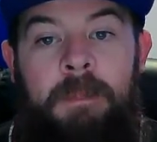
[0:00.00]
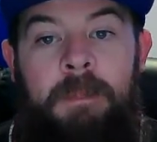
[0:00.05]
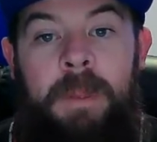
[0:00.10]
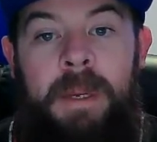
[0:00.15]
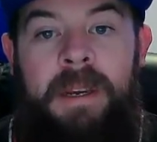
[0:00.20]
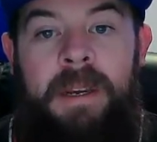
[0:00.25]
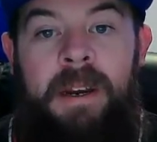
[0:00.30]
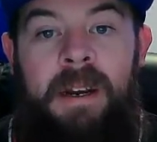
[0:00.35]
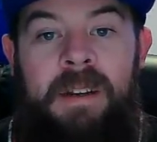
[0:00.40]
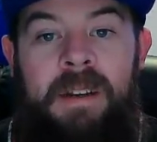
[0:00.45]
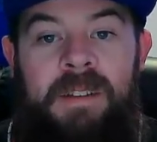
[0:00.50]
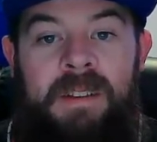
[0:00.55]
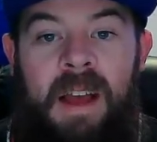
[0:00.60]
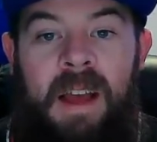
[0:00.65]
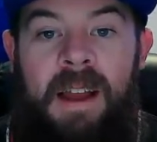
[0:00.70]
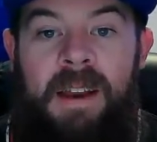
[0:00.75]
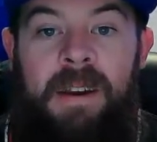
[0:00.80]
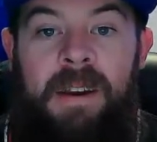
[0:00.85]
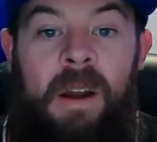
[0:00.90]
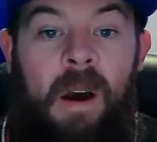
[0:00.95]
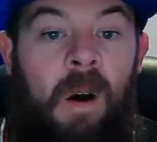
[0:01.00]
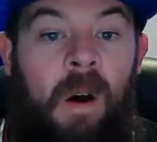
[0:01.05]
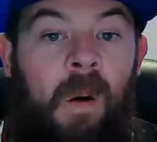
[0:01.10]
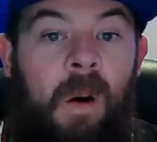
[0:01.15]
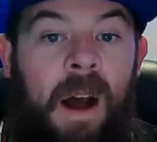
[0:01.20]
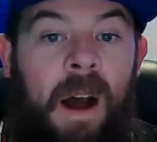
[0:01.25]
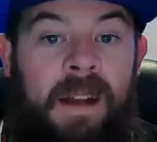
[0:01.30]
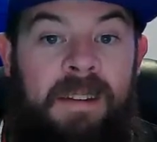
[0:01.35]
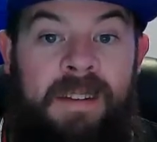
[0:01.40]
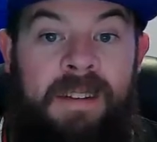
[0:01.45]
because I
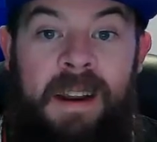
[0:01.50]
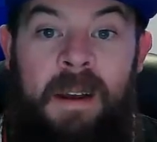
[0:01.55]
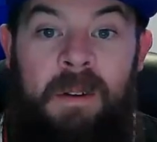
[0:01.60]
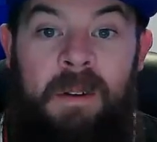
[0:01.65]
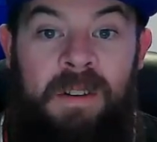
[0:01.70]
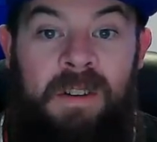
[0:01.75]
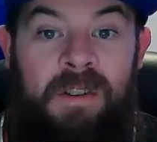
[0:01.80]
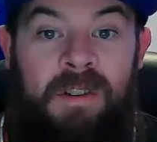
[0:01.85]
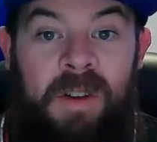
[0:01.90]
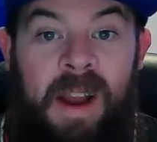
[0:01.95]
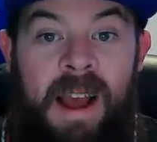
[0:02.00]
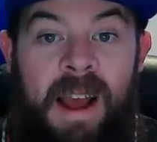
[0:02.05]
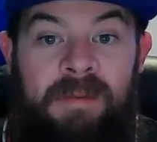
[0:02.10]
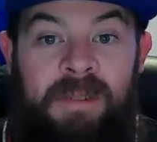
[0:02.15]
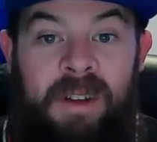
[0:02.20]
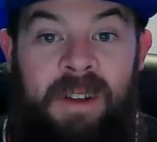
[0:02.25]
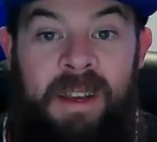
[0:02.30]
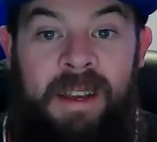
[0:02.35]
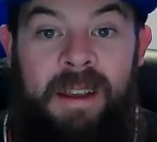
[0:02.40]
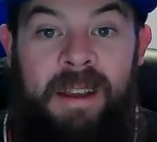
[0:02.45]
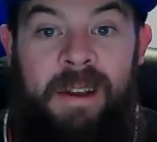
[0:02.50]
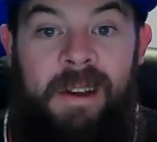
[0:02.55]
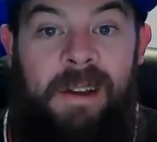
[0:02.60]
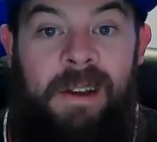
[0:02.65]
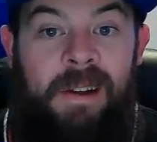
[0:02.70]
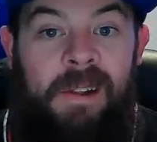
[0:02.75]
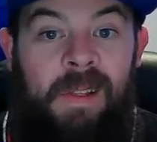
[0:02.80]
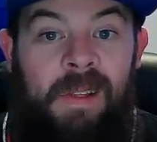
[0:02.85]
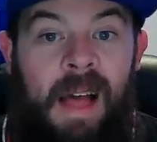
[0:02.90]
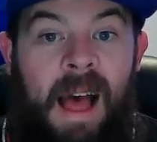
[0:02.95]
know I said I was traveling
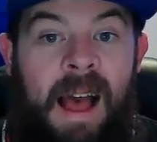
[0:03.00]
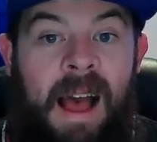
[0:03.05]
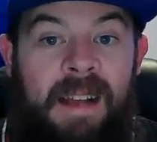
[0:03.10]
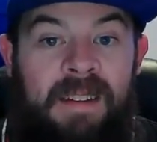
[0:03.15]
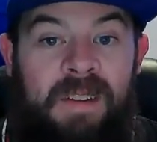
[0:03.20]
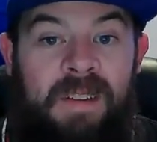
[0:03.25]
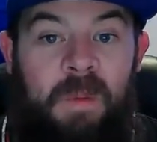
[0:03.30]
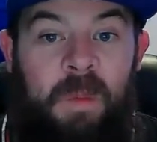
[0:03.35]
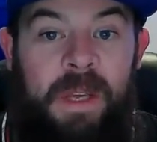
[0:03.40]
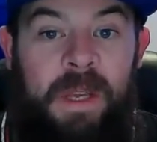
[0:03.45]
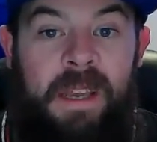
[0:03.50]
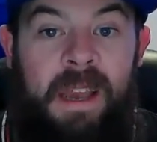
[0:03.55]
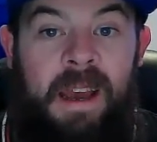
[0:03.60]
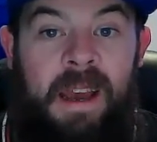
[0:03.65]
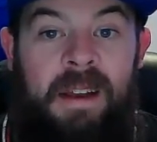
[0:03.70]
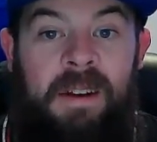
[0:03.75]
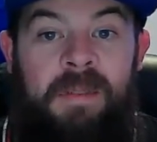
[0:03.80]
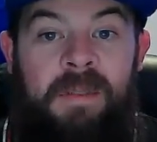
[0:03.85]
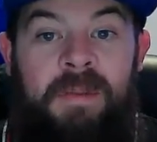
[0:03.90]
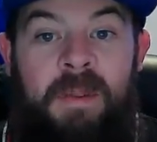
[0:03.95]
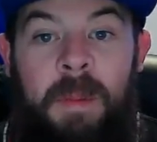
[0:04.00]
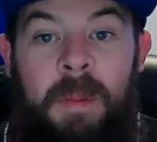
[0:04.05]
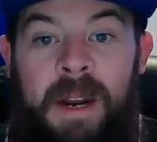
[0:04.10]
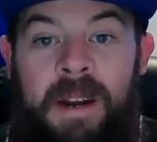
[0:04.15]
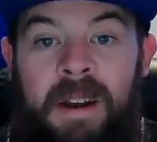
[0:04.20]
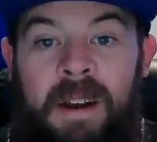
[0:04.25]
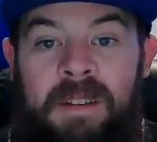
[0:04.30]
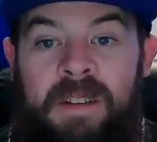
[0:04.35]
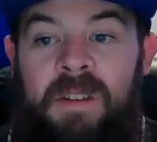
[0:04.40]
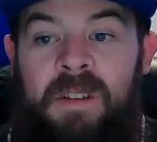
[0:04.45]
last weekend for my
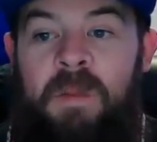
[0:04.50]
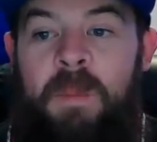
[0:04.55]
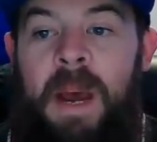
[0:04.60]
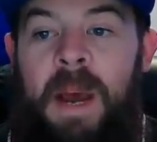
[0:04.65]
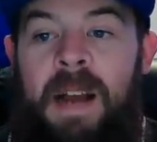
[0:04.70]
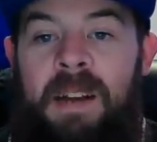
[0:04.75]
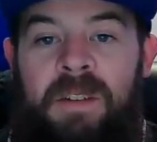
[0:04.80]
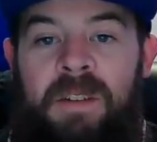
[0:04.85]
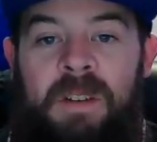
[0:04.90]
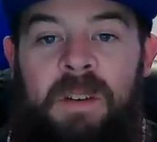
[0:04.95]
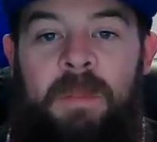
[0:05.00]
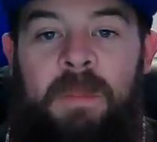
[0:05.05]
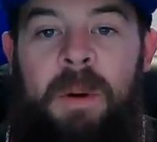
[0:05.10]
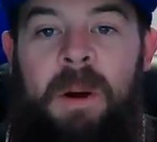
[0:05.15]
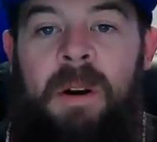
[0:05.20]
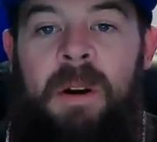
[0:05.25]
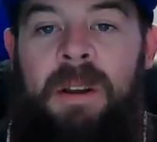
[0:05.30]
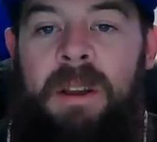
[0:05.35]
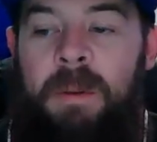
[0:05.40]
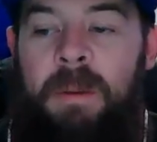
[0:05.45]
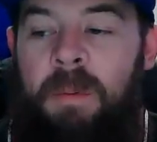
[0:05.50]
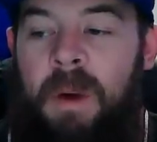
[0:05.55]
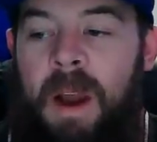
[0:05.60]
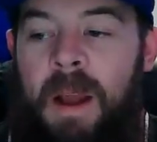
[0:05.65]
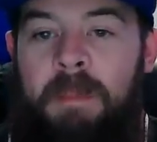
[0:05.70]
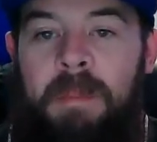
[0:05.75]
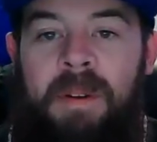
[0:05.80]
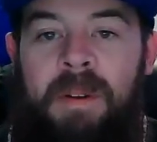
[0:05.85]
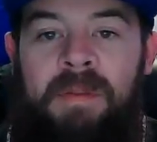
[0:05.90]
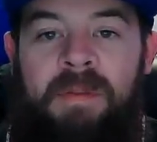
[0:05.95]
cousin's bachelor party
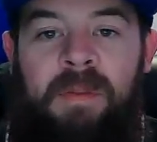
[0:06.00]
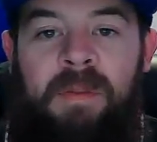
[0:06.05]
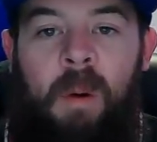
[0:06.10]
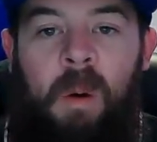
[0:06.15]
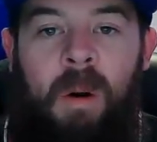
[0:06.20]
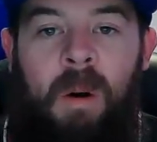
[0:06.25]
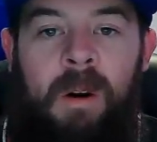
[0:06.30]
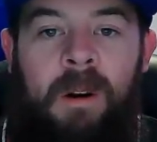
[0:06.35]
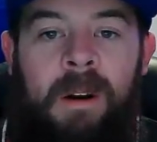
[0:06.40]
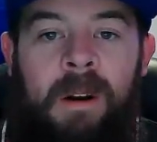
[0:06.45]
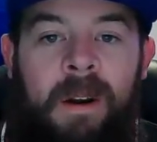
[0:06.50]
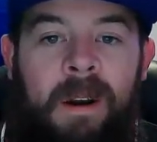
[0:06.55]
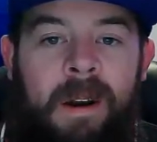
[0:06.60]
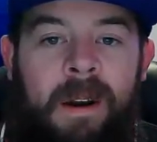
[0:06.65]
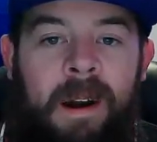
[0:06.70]
right before